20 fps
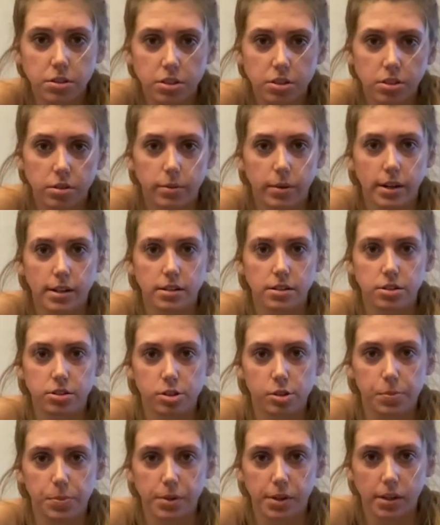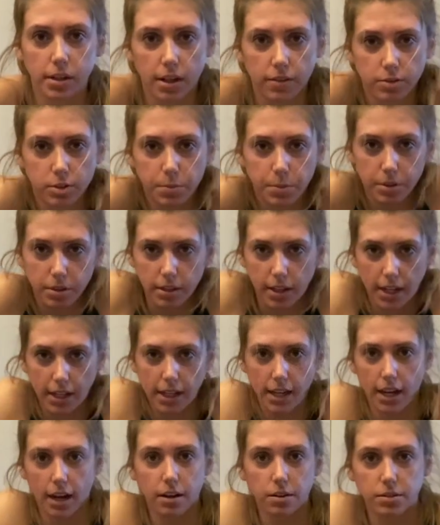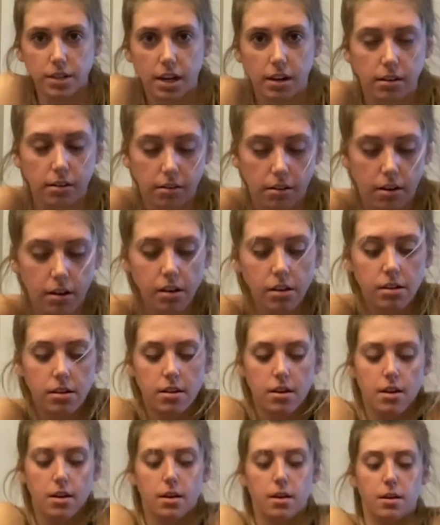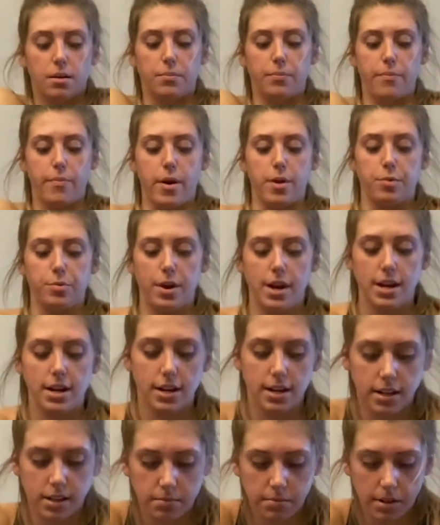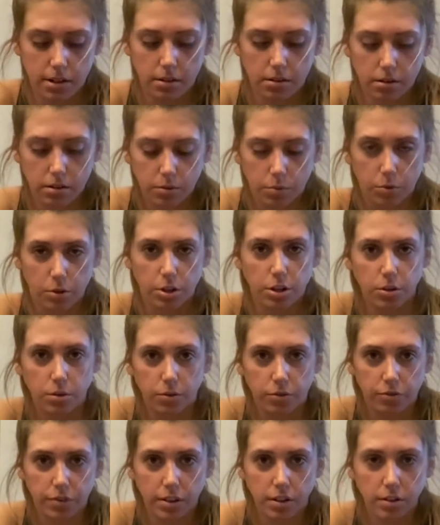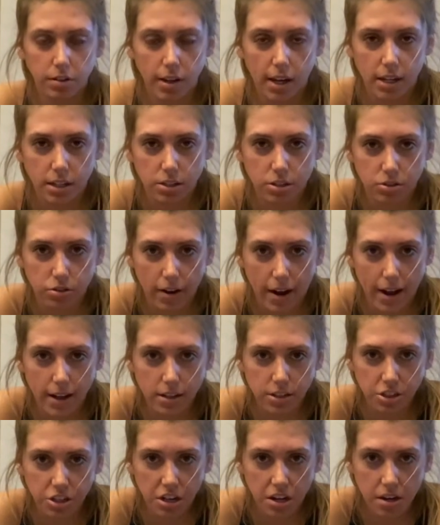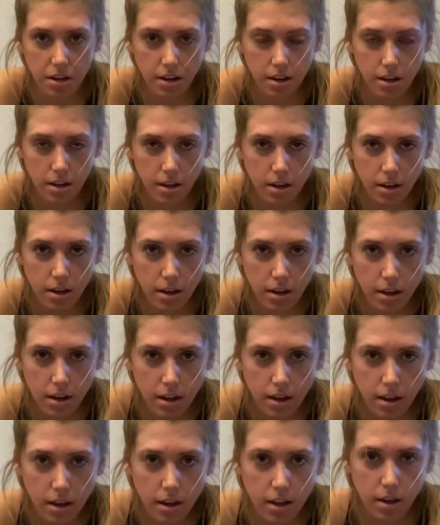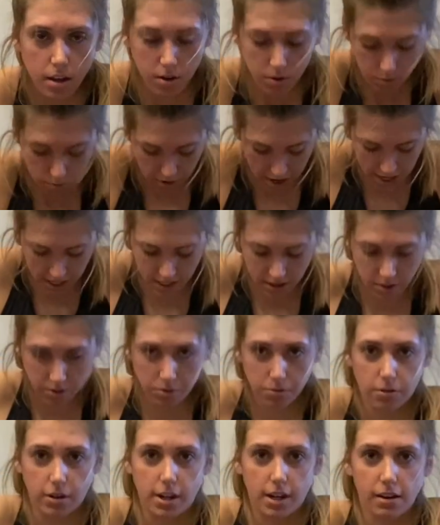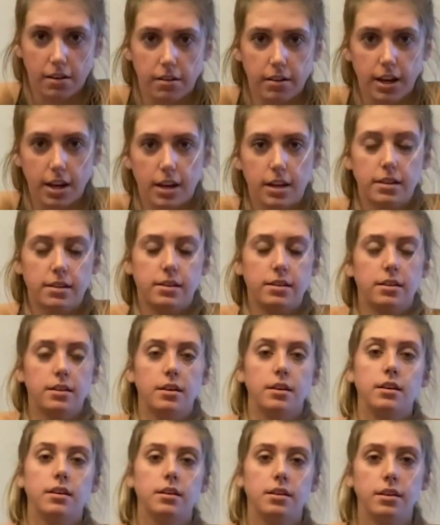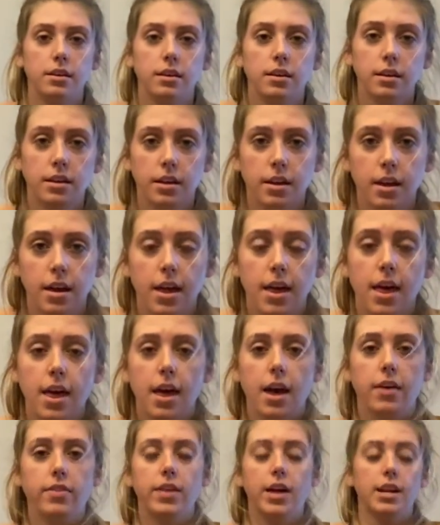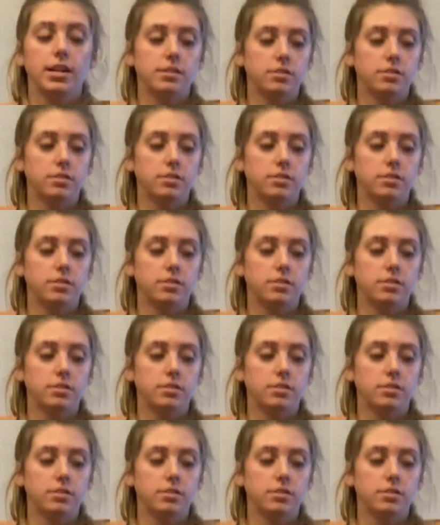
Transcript: to where it's super uncomfortable and they can't go down at all. But right in the middle where you feel that stretch, right in the groin area. And that is